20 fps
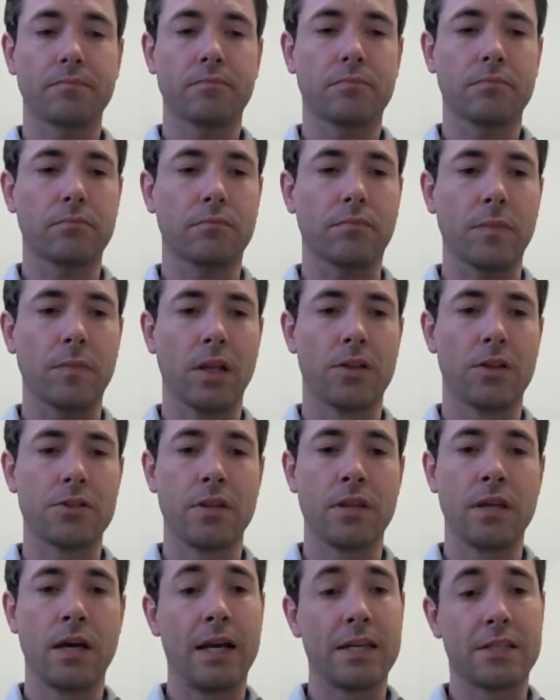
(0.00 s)
And so the eye
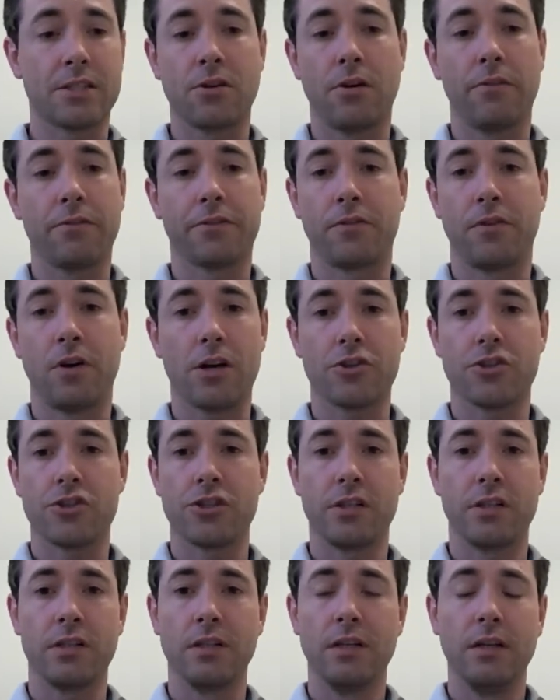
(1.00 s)
starves for
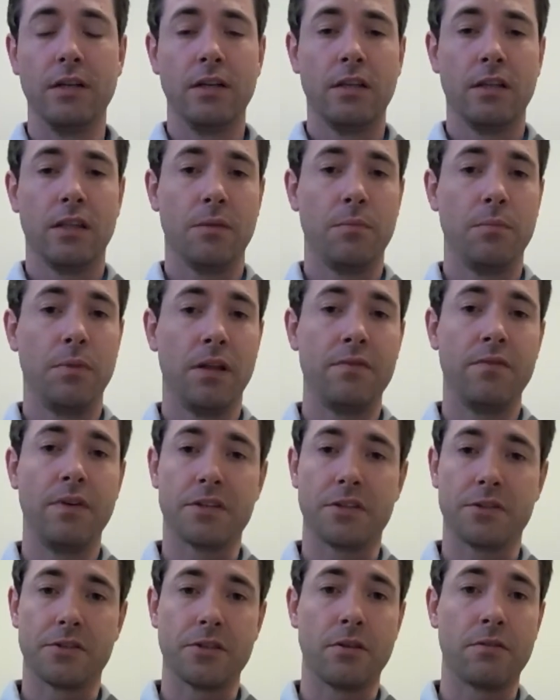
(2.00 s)
oxygen. The blood
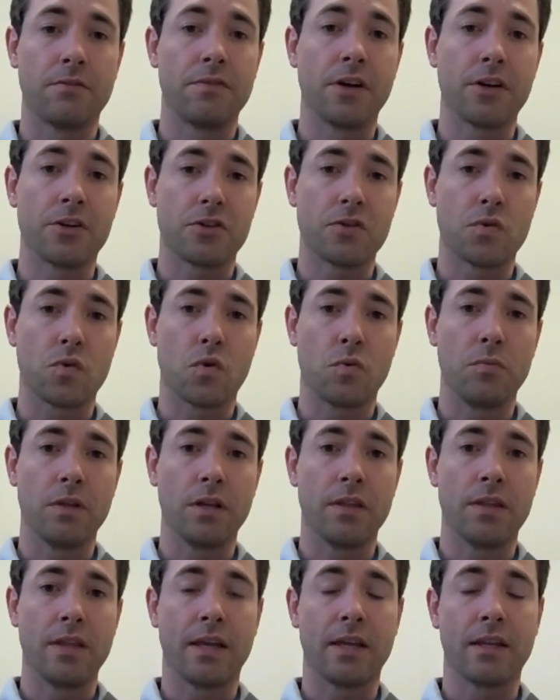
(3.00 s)
vessels don't function normally.
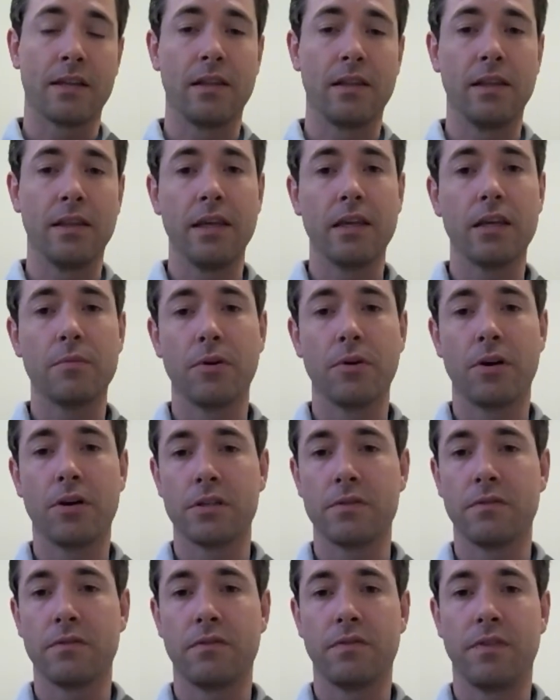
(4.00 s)
They can leak because
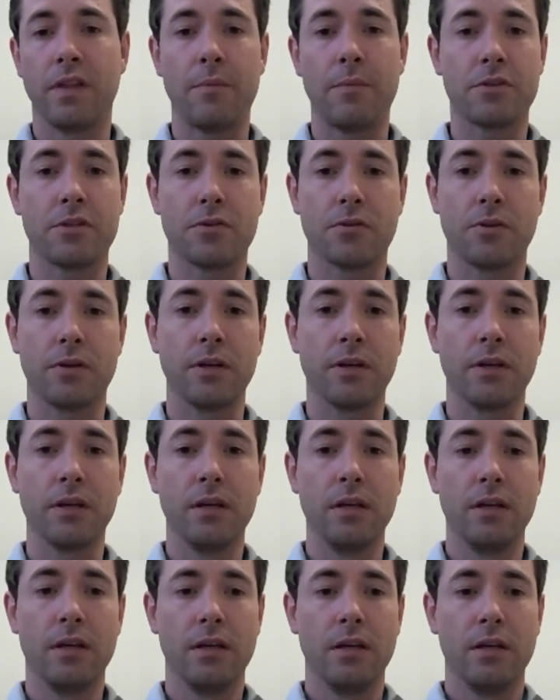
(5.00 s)
of inflammatory
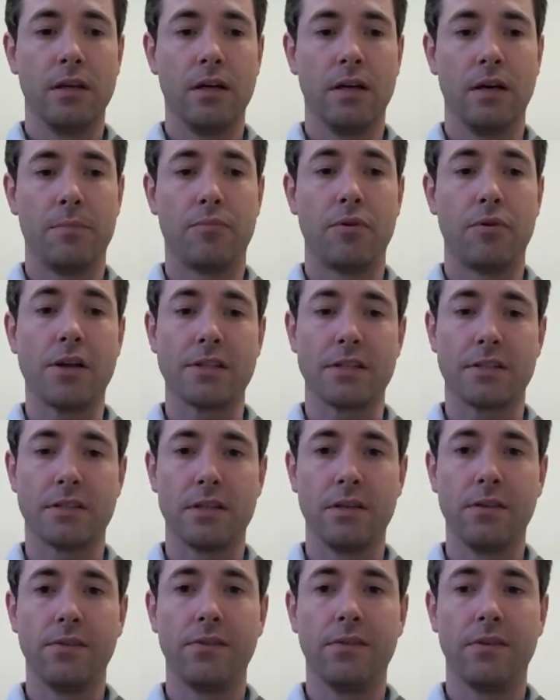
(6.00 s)

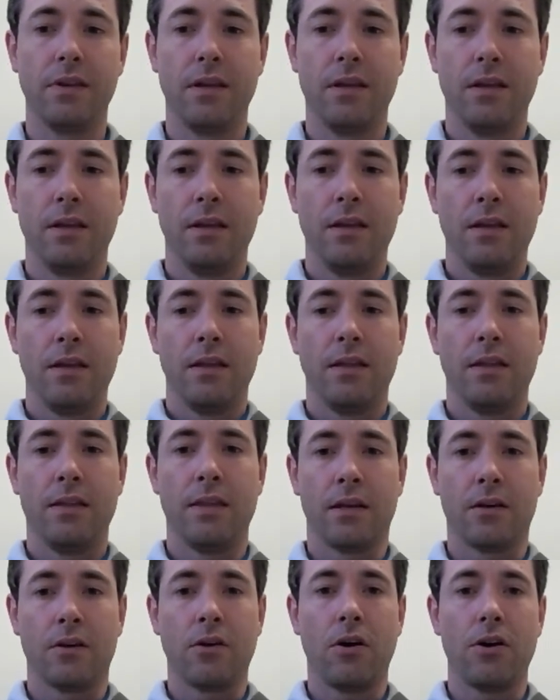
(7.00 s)
processes
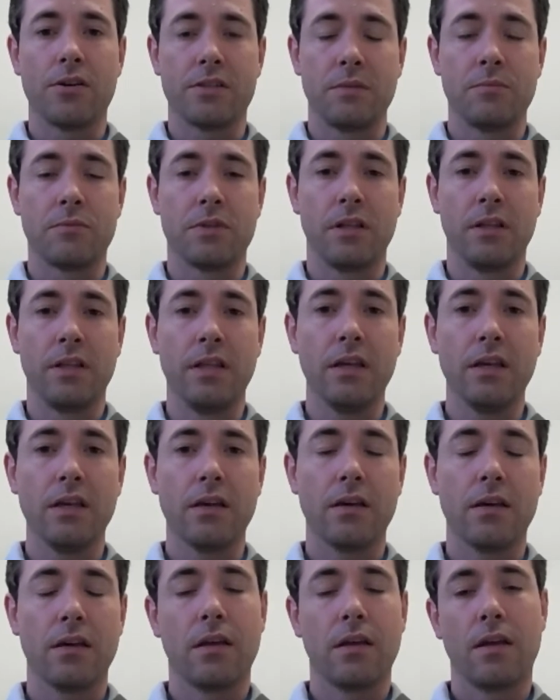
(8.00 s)
that cause them to leak.
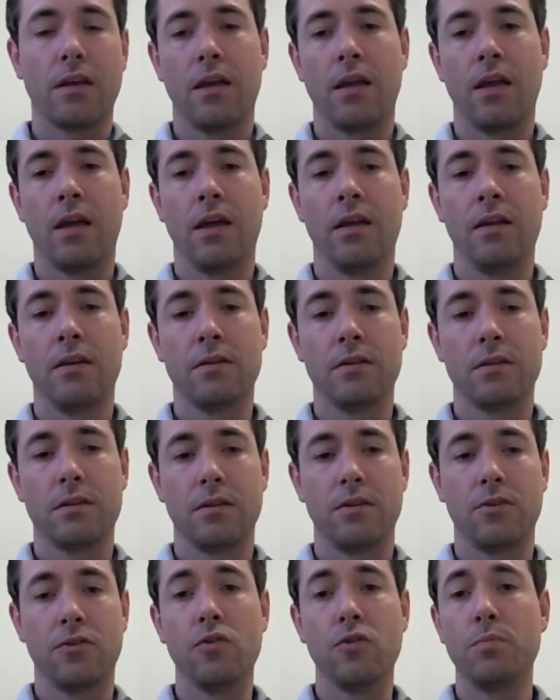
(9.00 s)
And
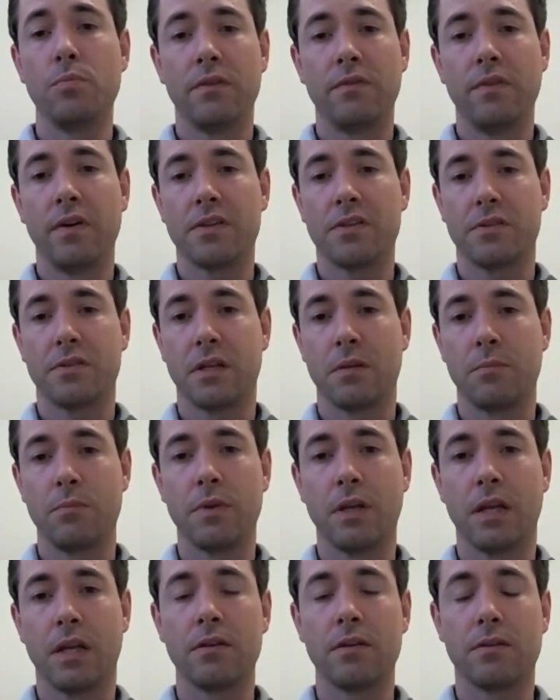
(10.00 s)
new blood vessels can
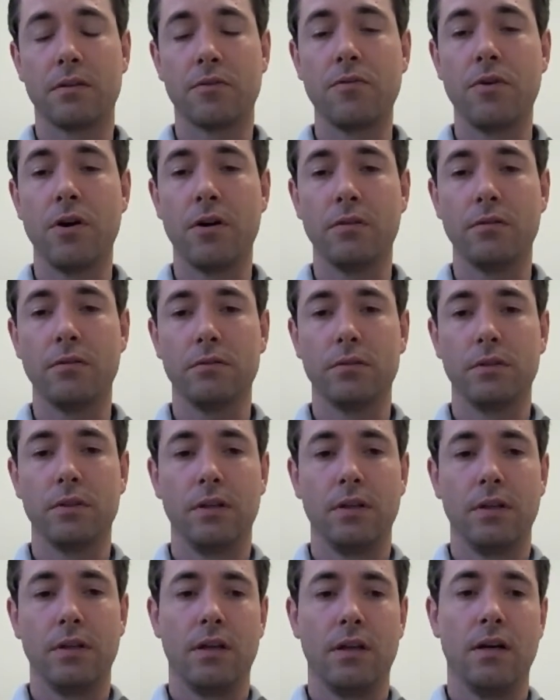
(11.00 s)
begin to grow
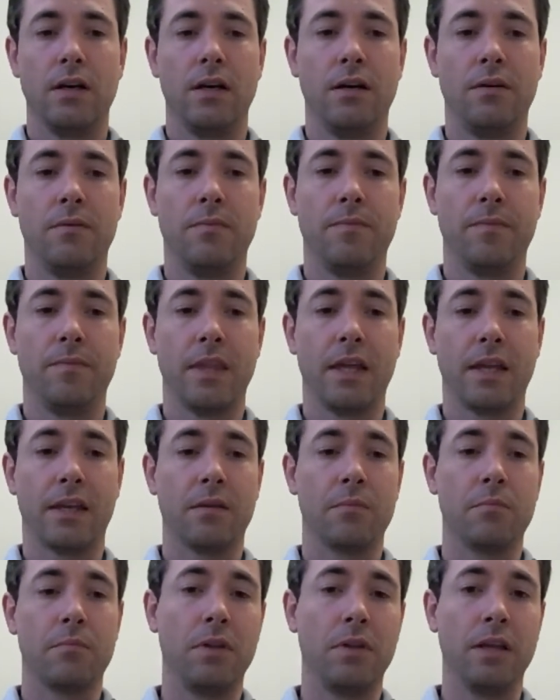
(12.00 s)
that
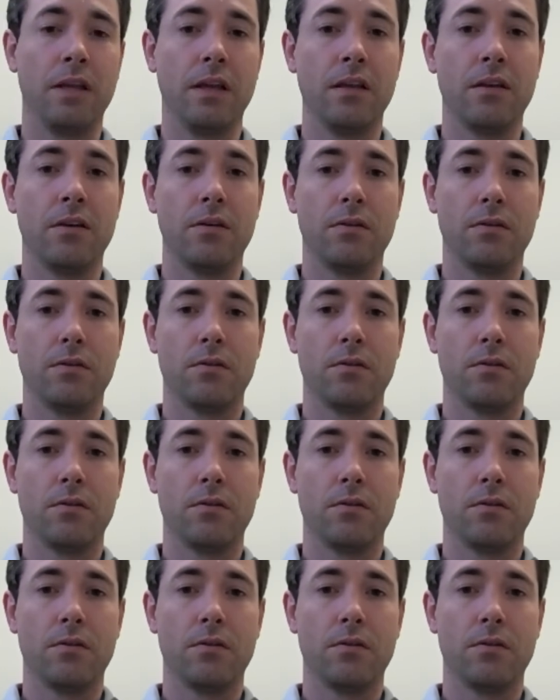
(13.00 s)
can bleed,